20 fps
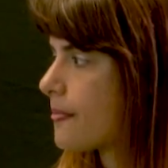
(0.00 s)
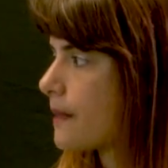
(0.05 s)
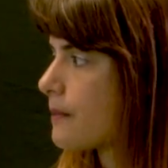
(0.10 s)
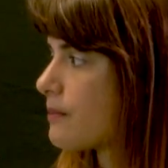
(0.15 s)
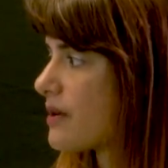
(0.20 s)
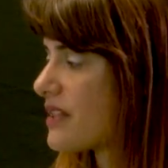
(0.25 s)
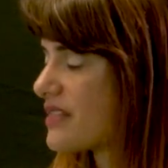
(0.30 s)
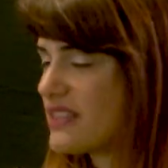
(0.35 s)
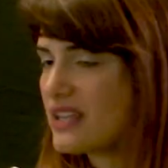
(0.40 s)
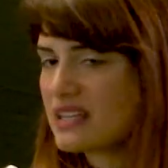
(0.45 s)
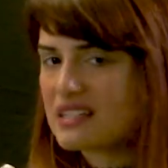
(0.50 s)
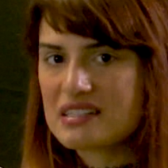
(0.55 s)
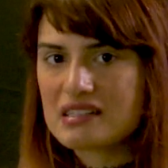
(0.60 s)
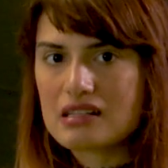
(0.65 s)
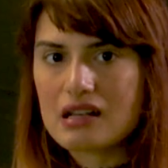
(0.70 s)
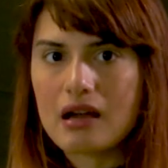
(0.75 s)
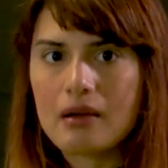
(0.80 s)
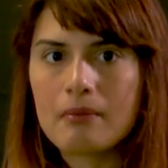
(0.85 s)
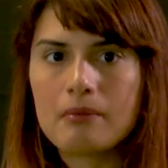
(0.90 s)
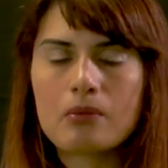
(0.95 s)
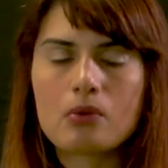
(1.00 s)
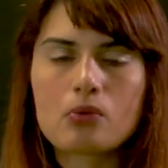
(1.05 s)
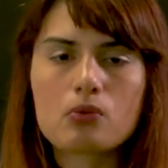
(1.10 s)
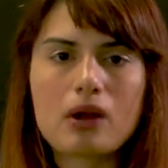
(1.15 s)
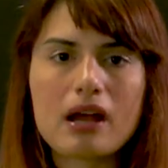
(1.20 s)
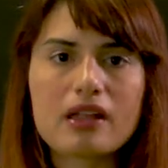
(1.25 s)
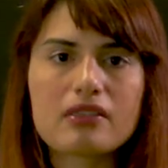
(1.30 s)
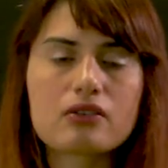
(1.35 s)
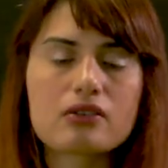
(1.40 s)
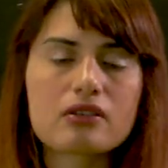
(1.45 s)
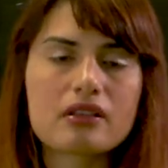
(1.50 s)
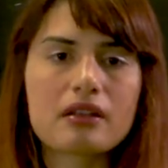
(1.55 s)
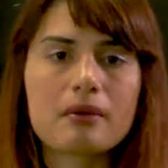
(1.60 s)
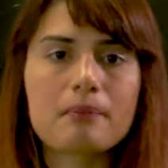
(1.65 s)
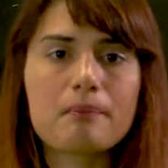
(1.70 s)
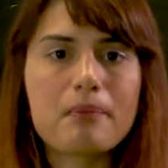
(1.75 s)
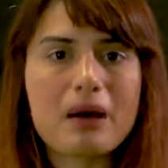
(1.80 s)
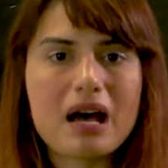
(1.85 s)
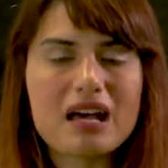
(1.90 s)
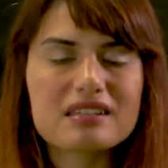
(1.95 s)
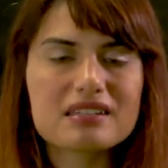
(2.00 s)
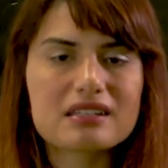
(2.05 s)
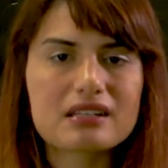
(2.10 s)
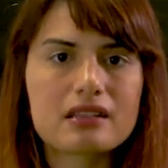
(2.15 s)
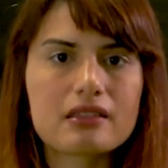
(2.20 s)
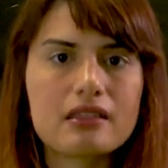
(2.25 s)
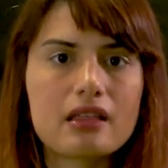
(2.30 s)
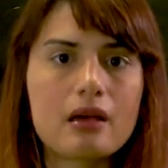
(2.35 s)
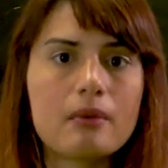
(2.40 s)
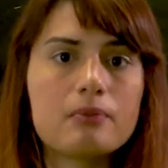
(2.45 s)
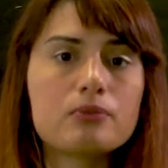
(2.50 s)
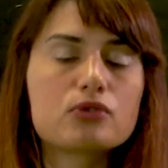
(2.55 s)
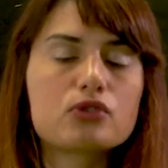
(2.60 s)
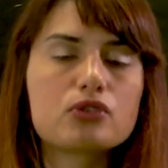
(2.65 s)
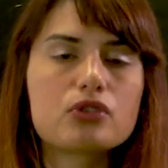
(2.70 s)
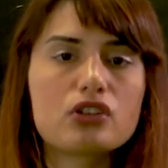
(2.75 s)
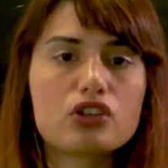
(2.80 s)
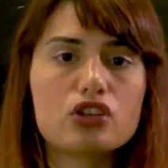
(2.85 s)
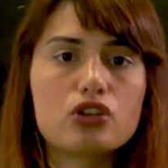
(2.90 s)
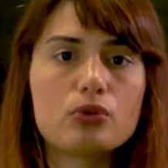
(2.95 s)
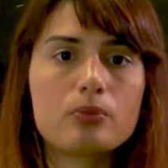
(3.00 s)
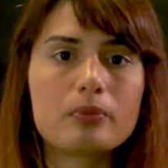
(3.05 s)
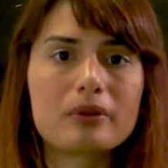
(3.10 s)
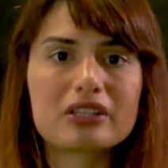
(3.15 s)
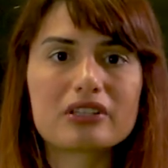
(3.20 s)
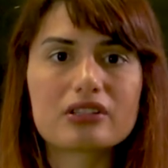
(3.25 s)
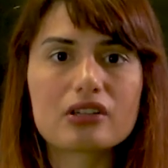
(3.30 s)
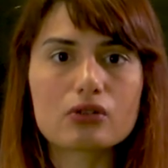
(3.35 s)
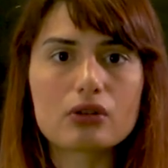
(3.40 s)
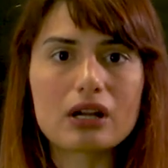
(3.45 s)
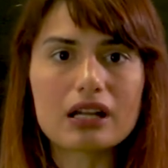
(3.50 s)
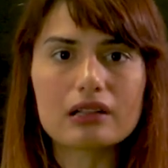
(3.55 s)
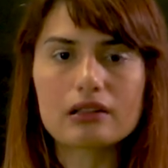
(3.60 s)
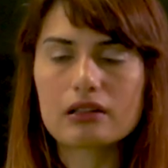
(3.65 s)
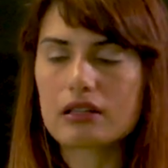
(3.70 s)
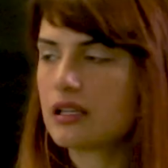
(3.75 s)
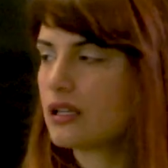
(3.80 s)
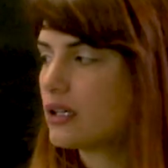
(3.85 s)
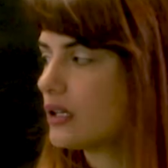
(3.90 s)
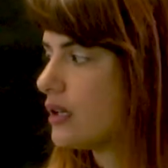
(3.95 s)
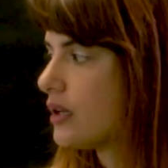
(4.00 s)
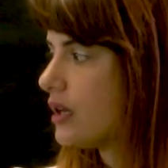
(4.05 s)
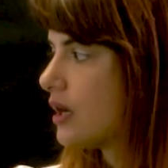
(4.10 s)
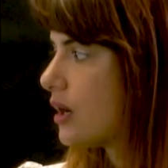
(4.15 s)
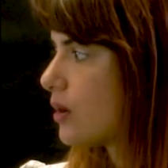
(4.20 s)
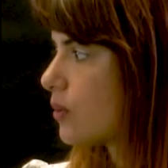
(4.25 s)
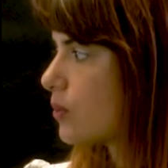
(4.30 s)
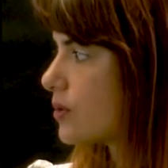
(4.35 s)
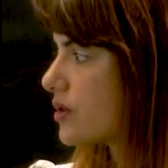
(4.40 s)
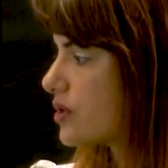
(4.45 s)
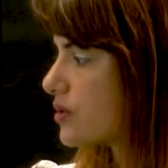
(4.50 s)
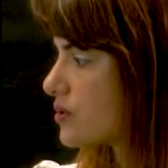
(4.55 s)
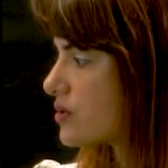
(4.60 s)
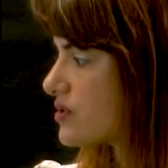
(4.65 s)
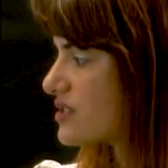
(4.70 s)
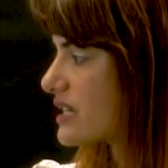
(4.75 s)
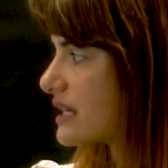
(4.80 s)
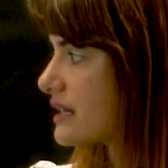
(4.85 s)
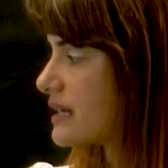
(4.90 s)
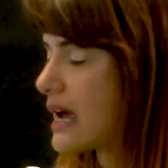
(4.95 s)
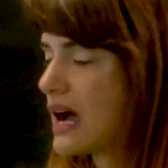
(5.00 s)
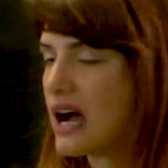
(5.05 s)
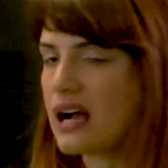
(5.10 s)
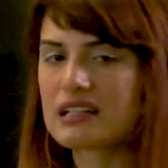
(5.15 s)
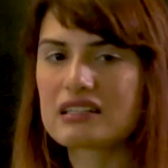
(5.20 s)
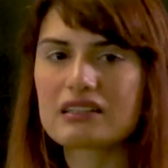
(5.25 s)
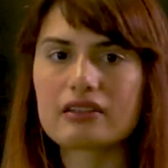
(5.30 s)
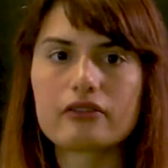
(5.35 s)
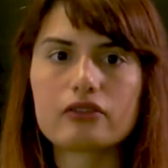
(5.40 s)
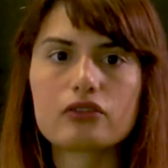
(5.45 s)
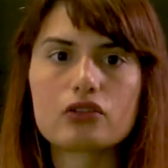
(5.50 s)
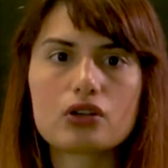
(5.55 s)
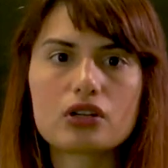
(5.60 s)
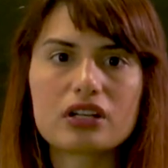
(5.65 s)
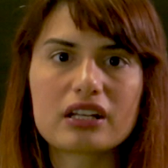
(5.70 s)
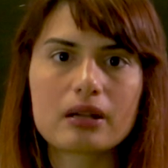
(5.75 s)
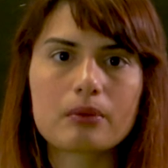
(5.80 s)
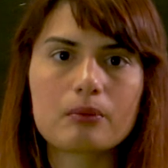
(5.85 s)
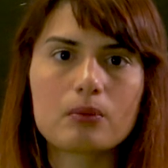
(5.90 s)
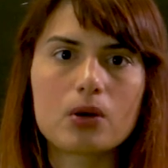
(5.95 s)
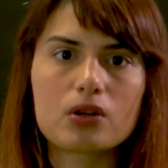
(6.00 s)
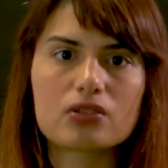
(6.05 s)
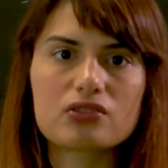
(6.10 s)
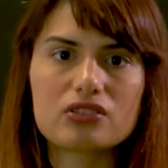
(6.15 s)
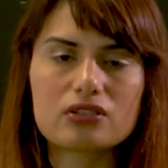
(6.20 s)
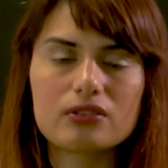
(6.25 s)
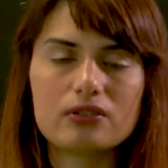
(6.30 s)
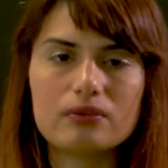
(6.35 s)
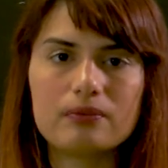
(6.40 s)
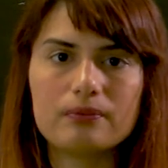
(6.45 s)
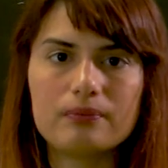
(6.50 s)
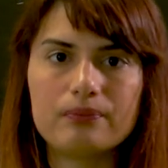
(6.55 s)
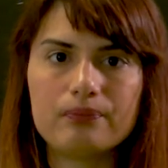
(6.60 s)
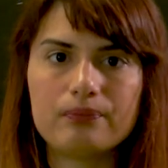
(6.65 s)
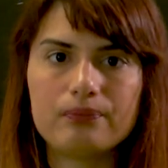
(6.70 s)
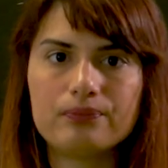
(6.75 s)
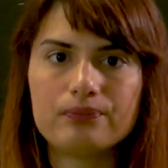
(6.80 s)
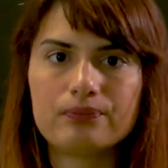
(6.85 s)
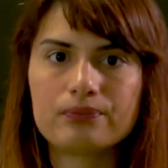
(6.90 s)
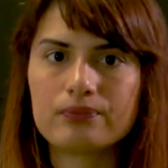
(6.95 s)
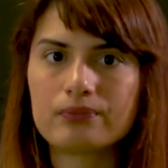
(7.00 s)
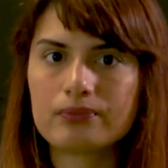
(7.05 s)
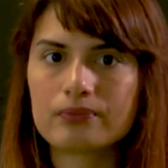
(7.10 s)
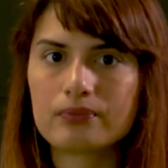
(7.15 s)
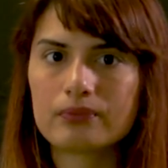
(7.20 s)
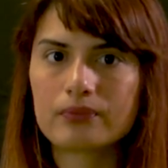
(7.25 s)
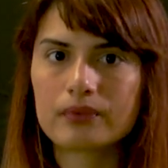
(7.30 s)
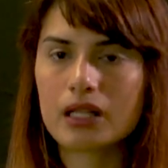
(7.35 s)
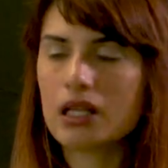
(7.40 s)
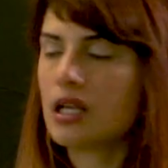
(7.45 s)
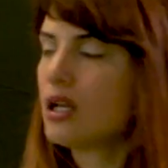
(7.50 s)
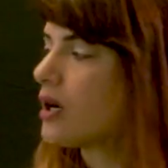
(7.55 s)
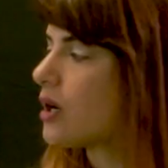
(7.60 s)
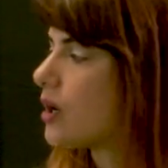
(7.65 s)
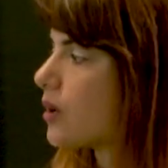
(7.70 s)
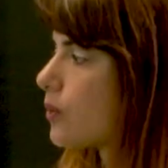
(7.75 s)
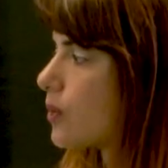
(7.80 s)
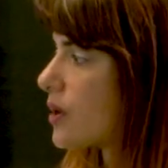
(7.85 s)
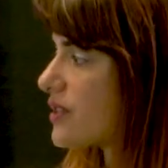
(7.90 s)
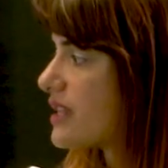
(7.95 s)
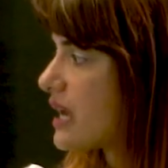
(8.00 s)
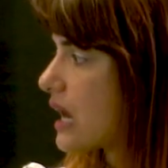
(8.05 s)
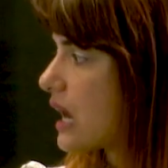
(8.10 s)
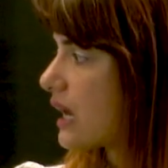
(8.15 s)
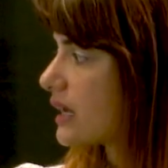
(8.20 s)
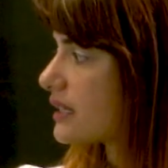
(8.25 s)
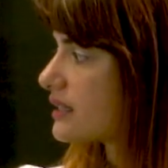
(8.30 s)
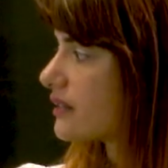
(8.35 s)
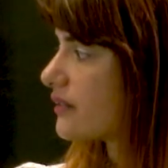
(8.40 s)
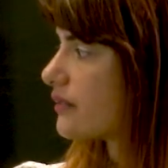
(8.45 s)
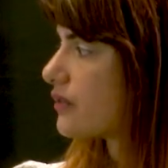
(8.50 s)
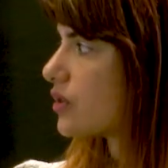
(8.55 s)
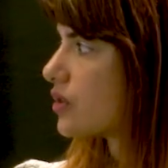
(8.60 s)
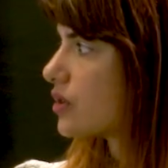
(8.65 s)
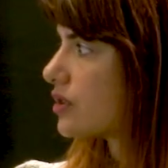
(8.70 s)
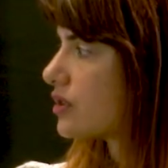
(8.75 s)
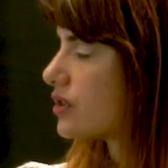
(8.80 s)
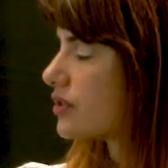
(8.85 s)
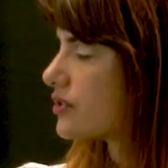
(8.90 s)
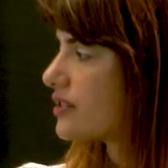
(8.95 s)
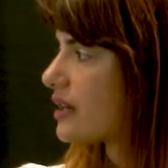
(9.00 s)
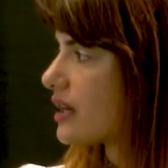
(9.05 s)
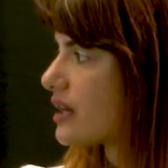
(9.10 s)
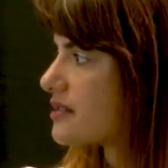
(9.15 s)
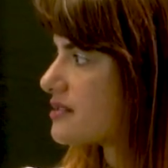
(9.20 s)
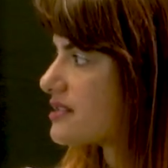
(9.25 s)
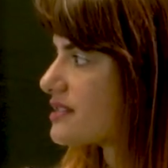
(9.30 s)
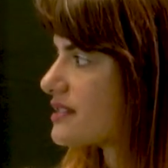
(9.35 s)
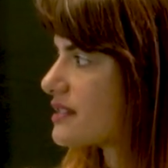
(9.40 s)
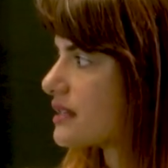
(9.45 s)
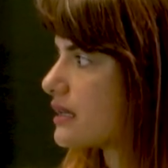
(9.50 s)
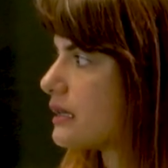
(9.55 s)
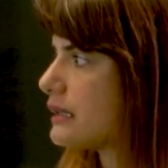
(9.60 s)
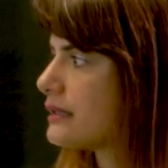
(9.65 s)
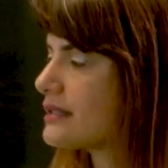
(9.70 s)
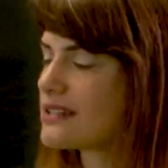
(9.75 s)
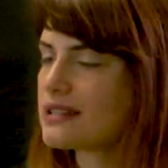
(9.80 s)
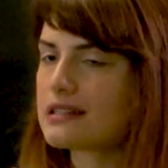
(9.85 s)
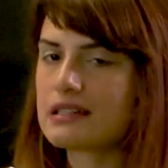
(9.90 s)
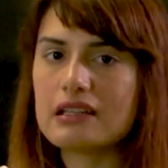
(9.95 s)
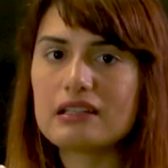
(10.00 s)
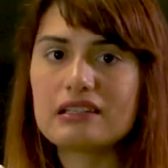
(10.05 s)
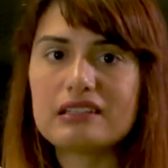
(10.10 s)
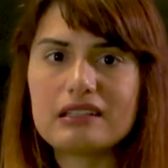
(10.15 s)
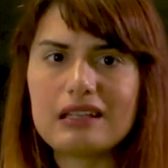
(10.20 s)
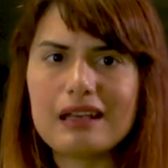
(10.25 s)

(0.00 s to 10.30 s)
But this time, rather than passing them to the human directly, we use an active learning module. What the active learner does is it